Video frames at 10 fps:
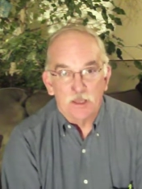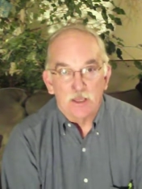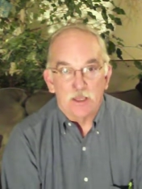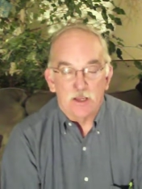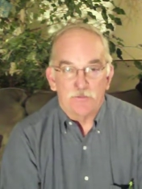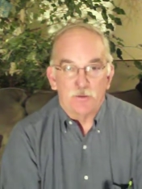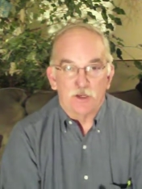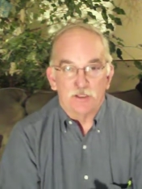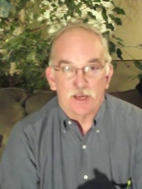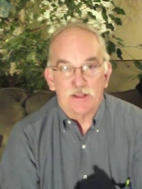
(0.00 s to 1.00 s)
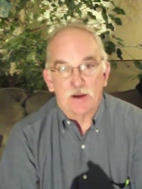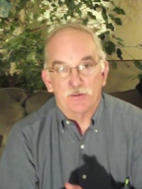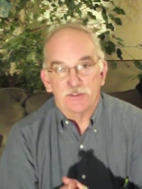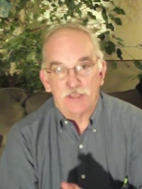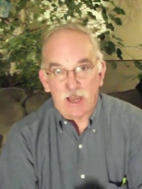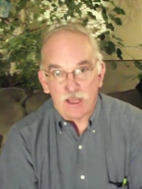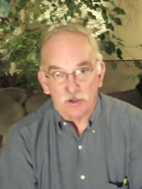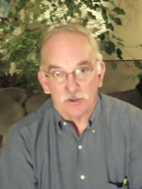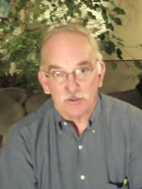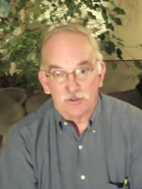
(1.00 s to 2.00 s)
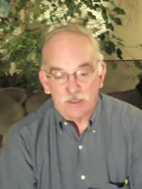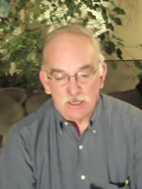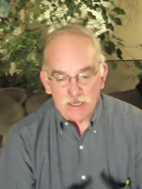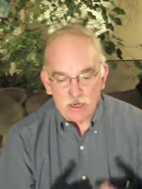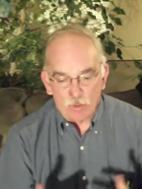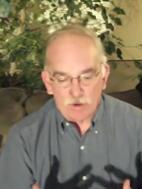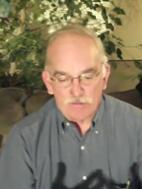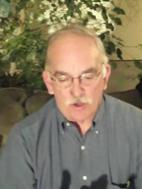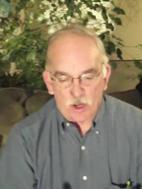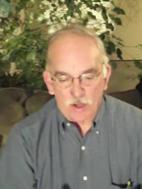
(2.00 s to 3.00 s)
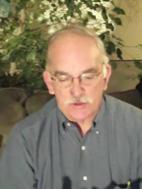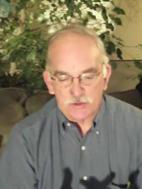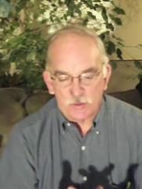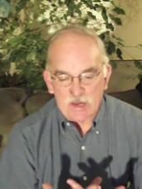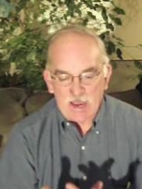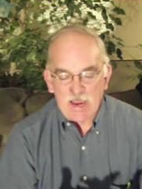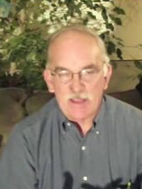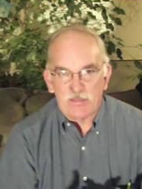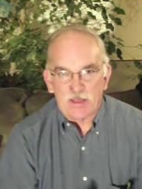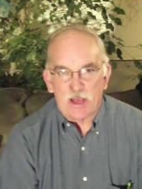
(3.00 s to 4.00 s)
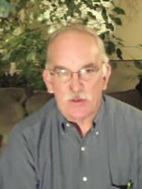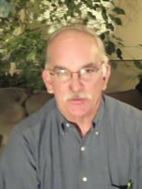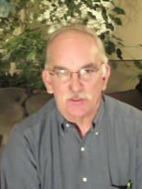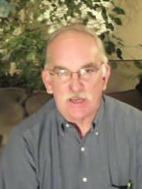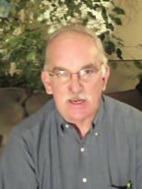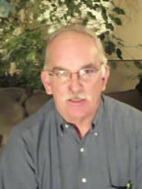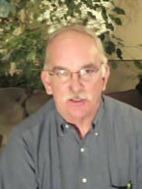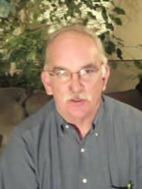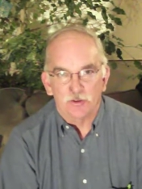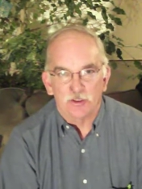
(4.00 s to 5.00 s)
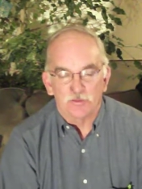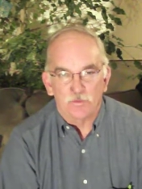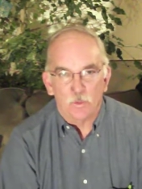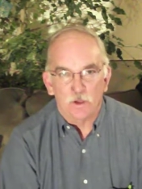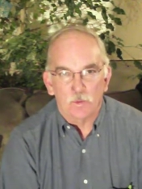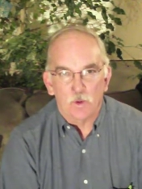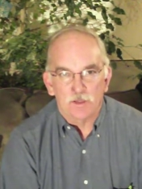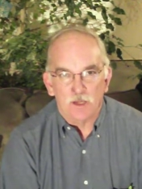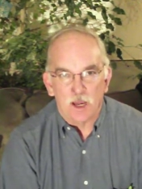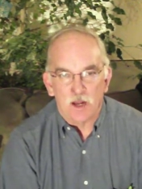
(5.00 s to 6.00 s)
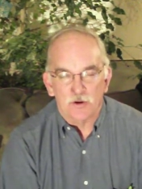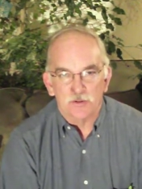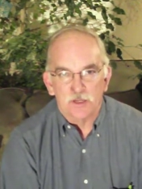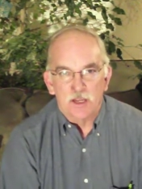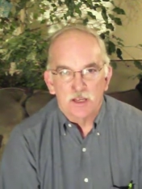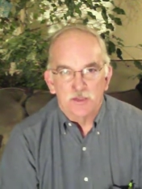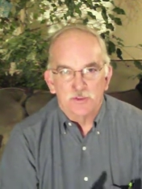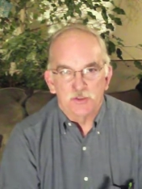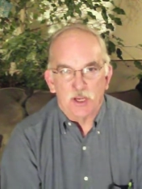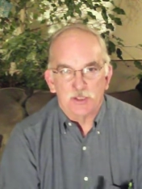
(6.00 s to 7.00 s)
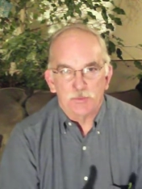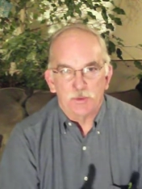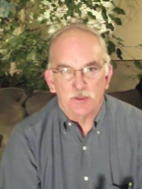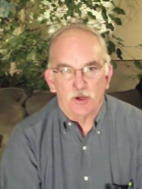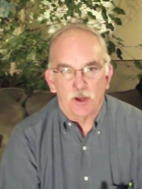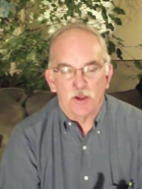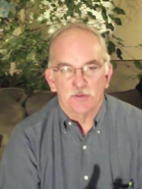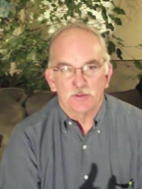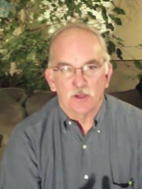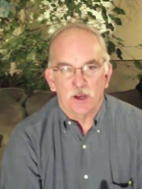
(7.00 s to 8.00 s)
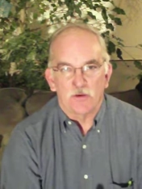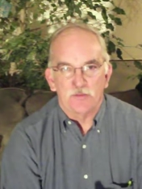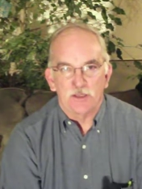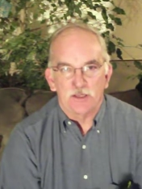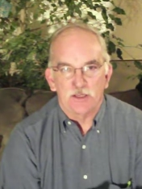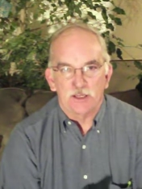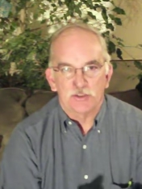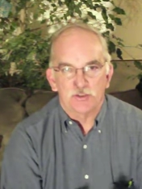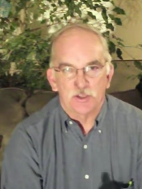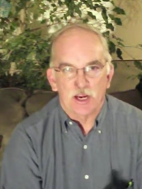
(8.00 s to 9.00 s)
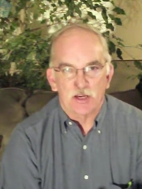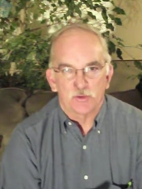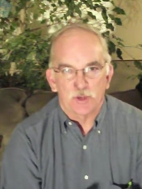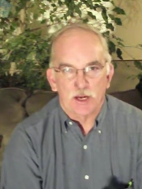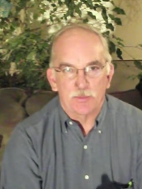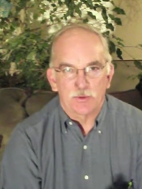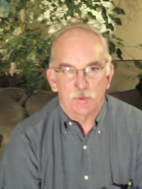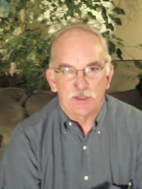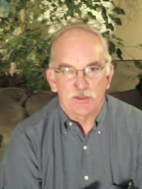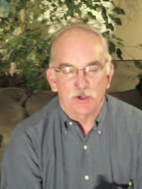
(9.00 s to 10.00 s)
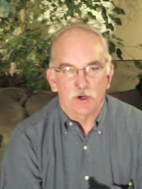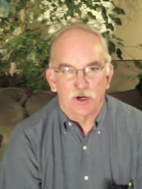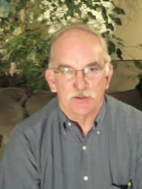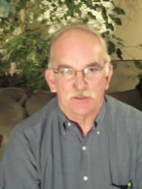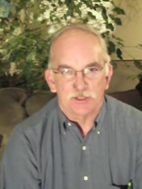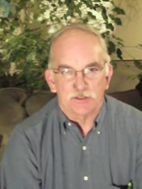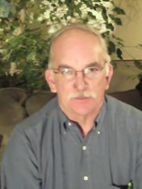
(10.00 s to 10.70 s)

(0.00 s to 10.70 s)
If you'd have done that with dollars, it would have cost you $8,841 just because of the exchange rate between the currencies.